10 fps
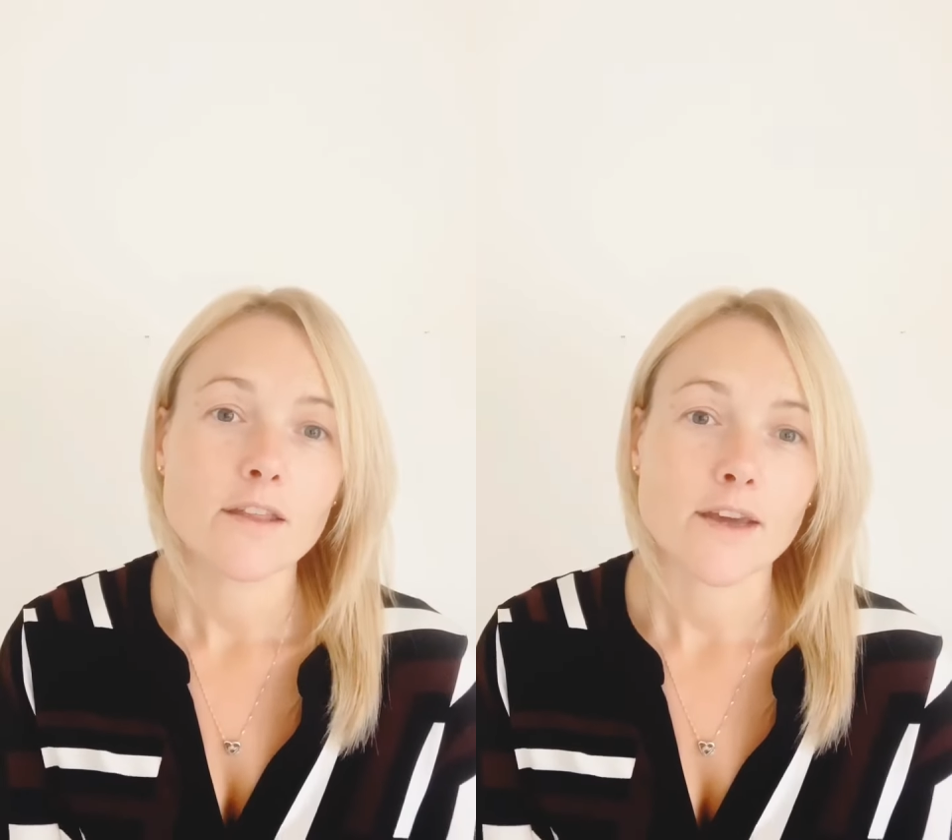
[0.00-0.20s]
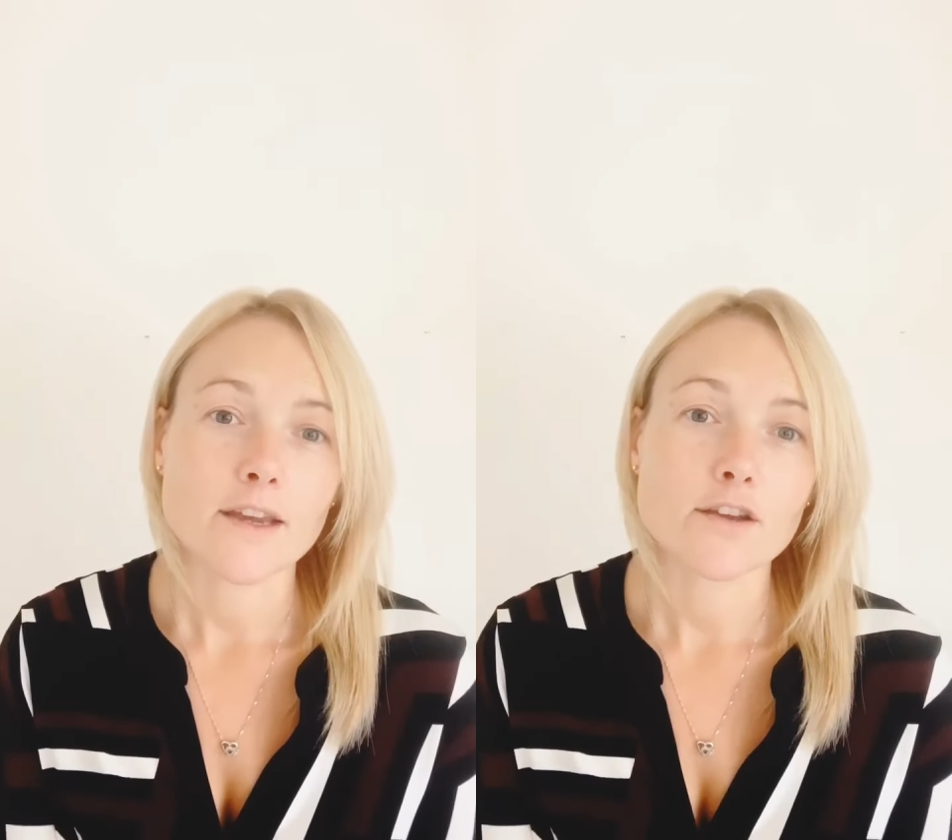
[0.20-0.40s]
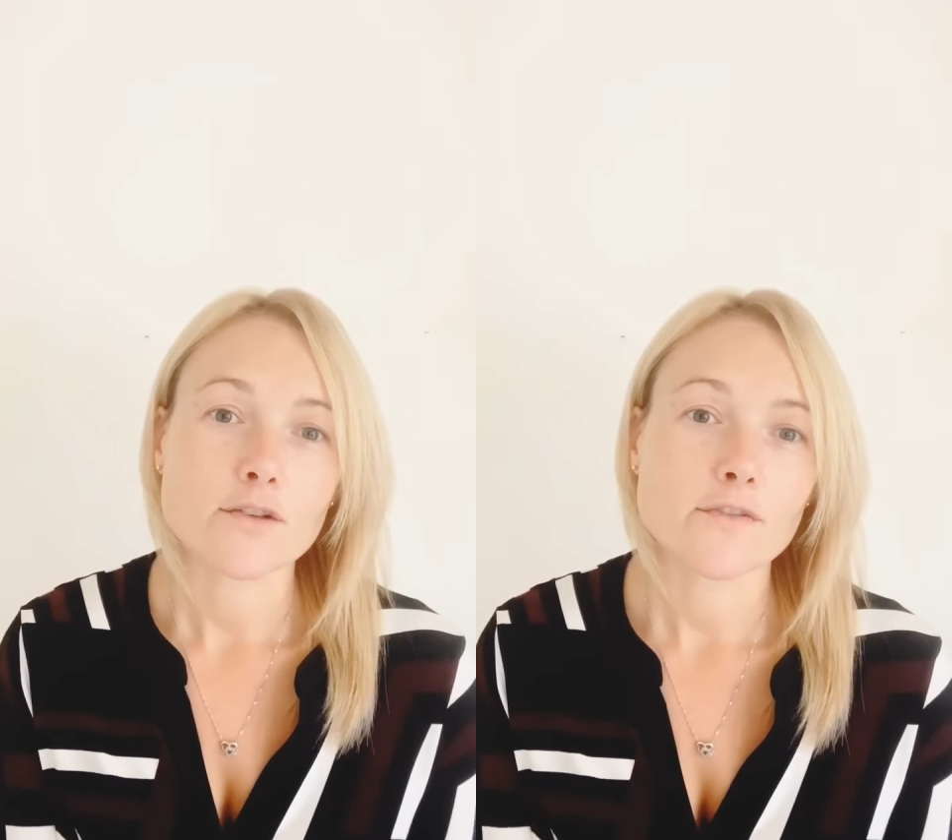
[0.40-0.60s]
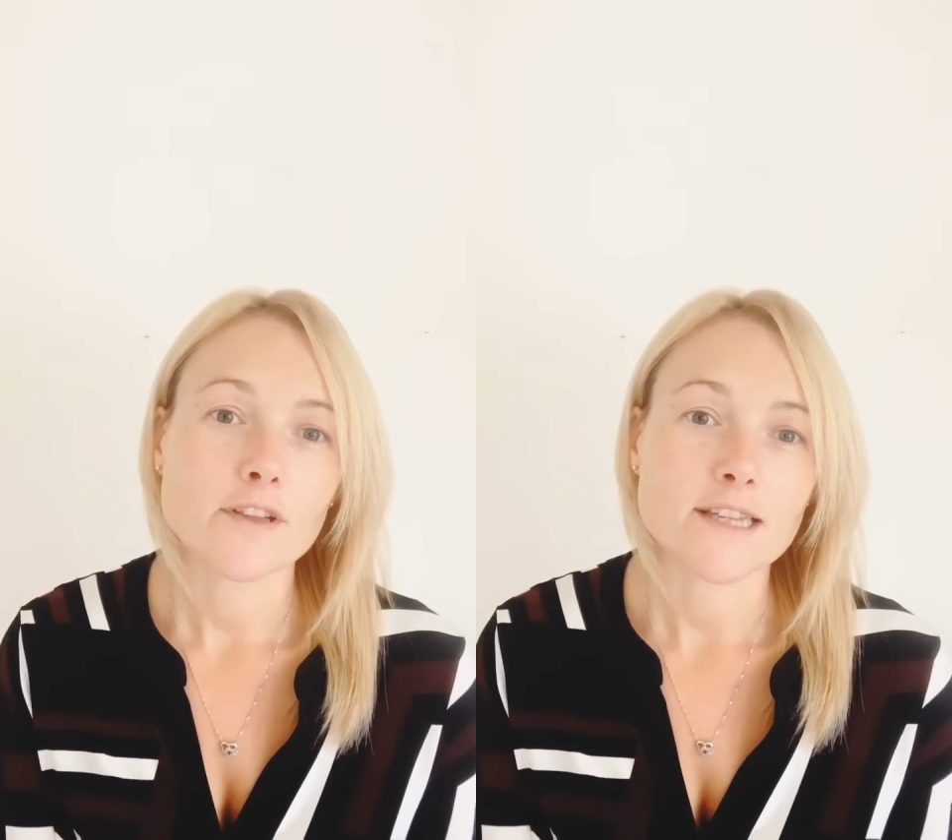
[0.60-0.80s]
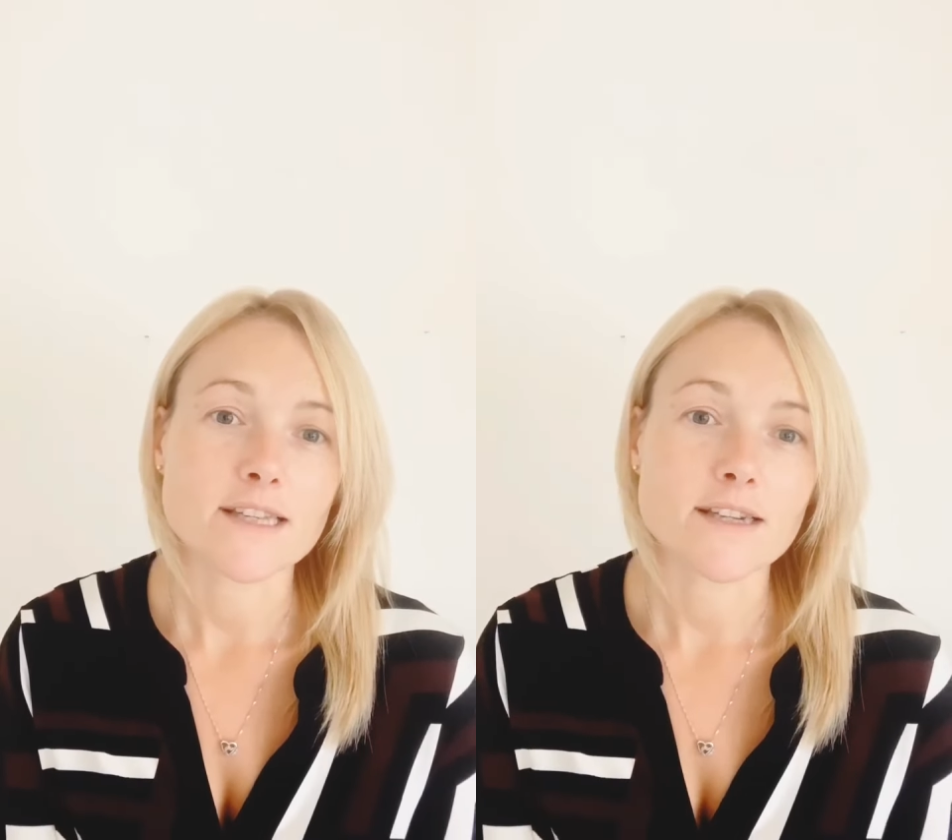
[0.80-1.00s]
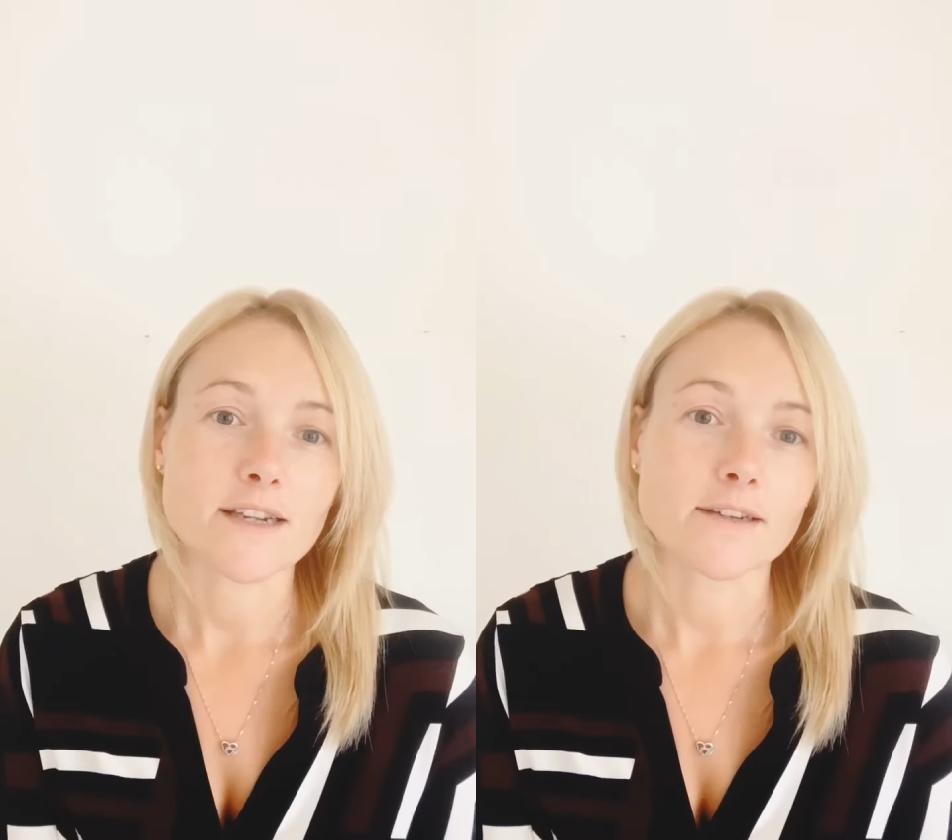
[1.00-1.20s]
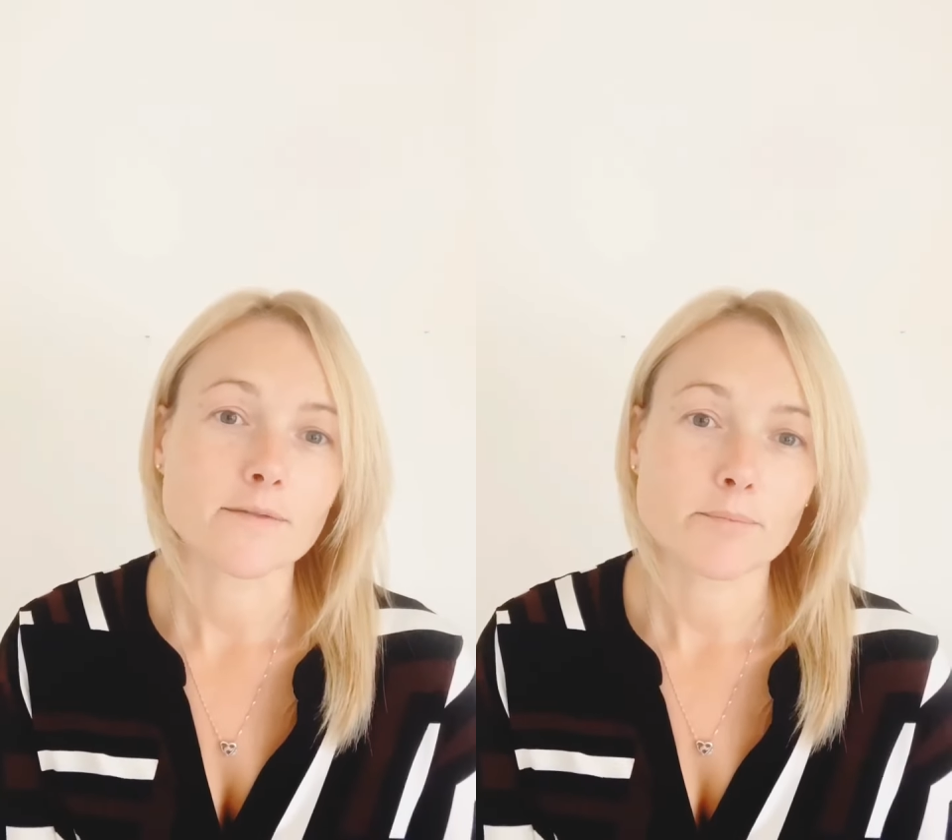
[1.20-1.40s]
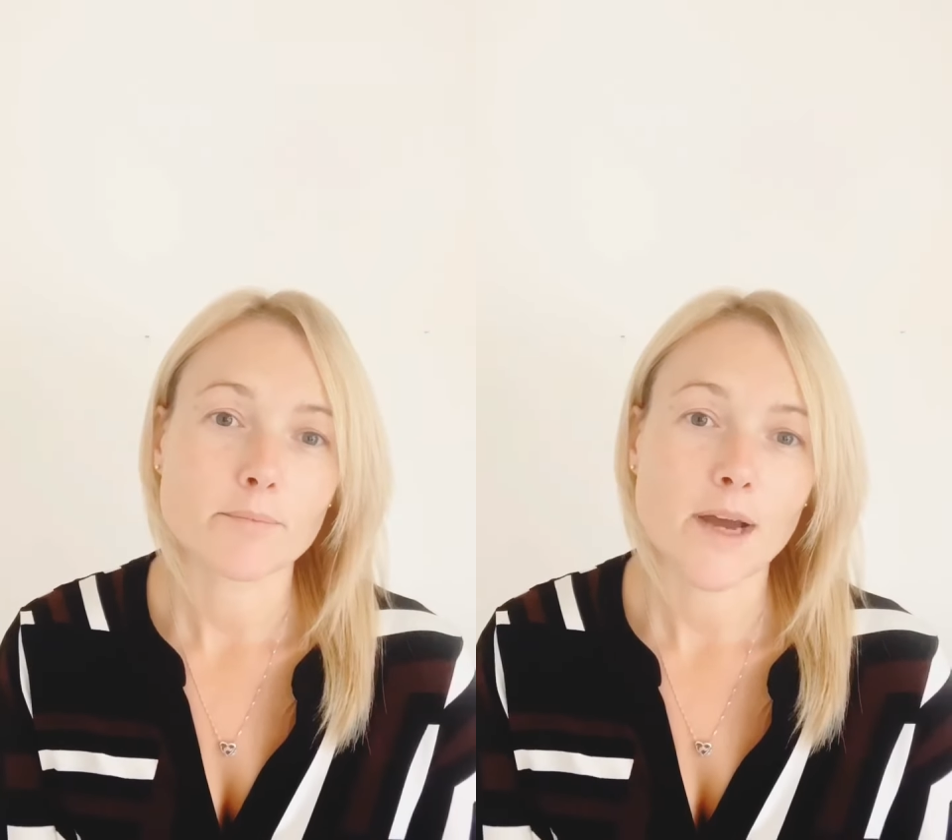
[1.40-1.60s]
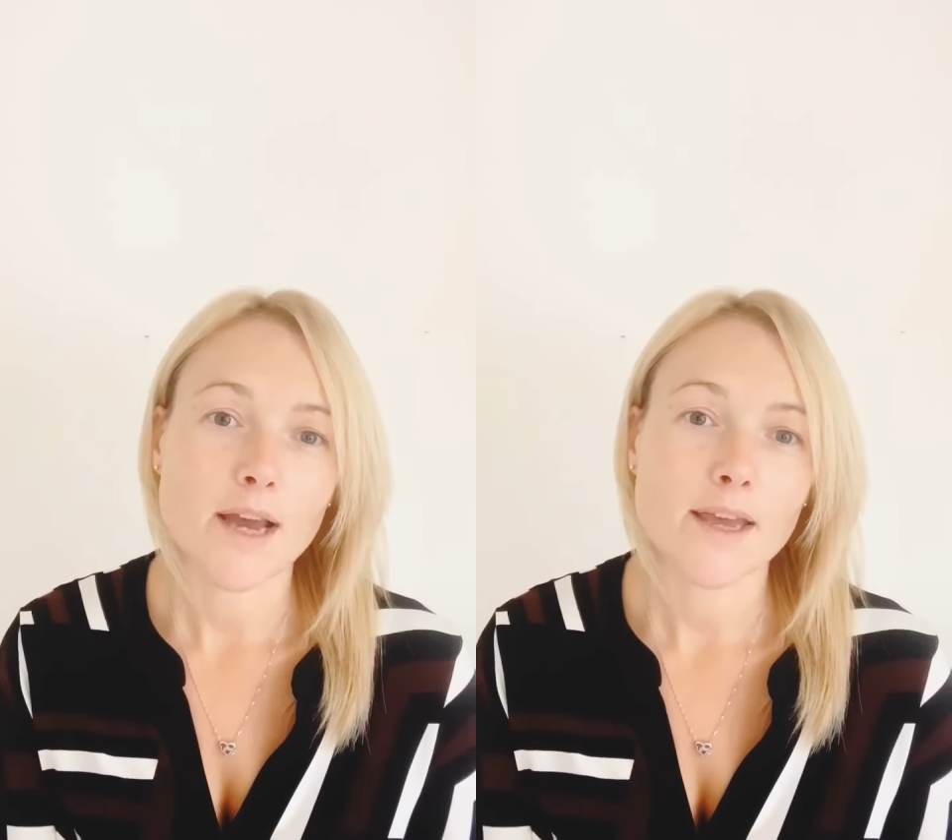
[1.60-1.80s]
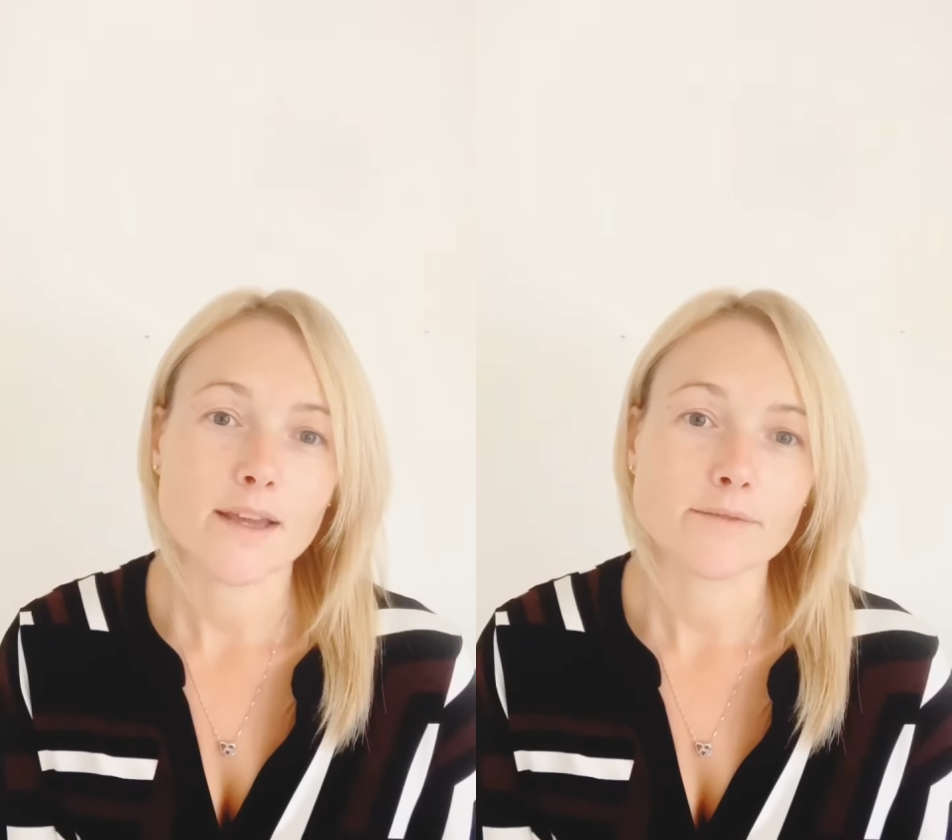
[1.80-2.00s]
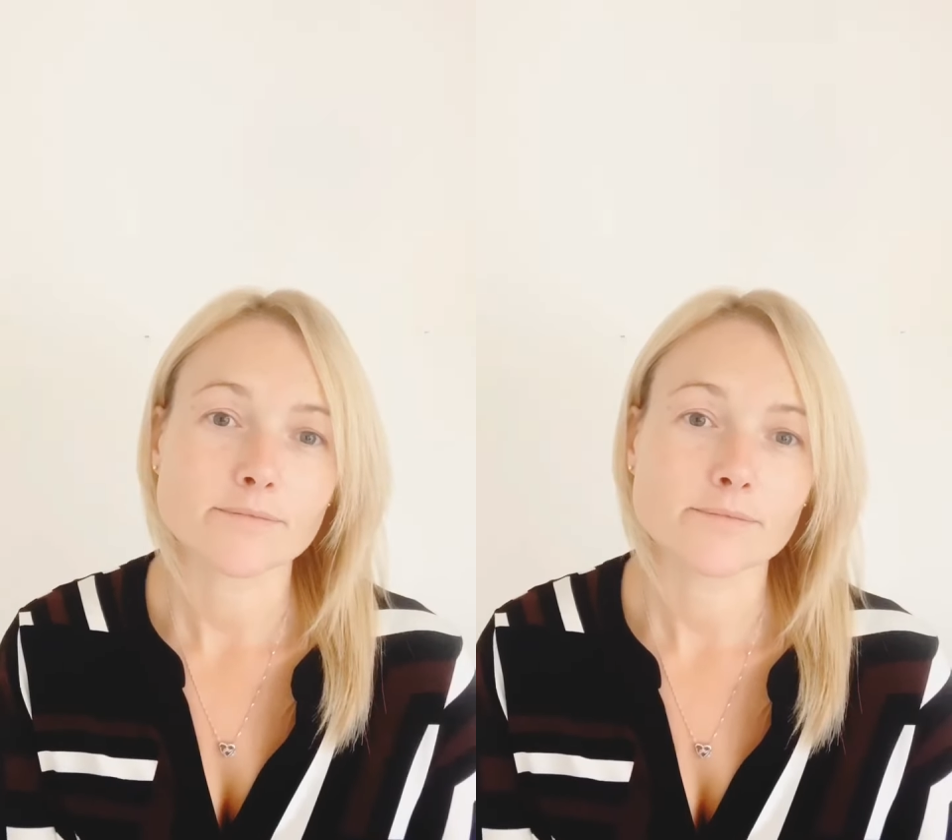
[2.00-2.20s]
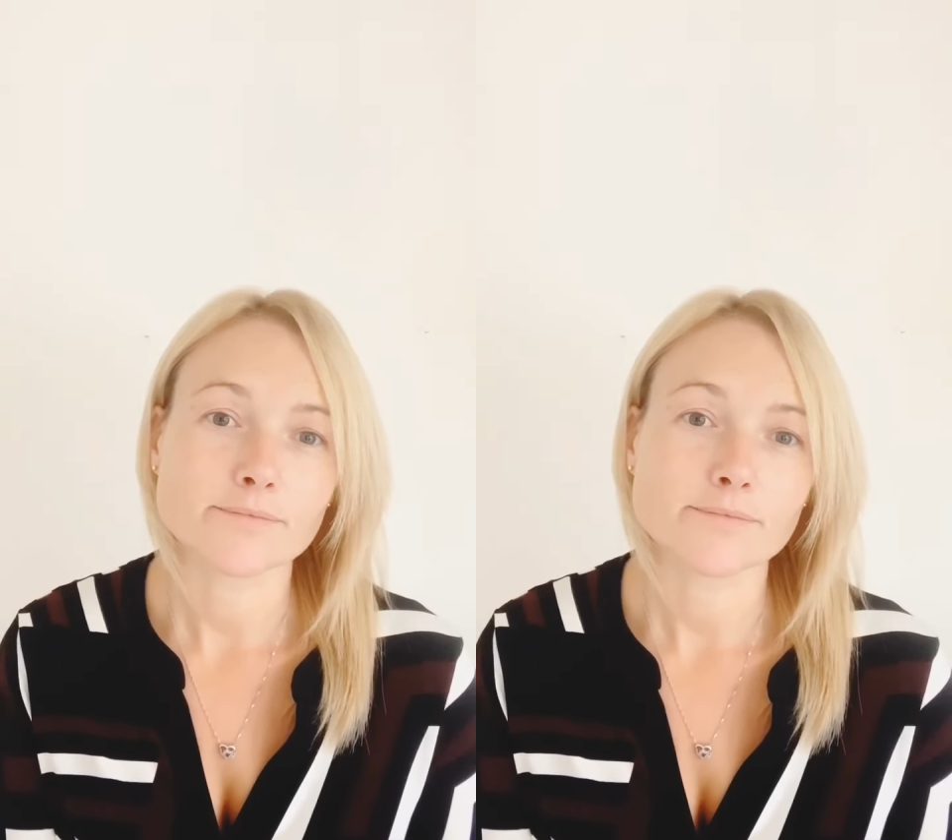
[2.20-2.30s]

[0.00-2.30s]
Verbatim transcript: Thank you for listening. Bye.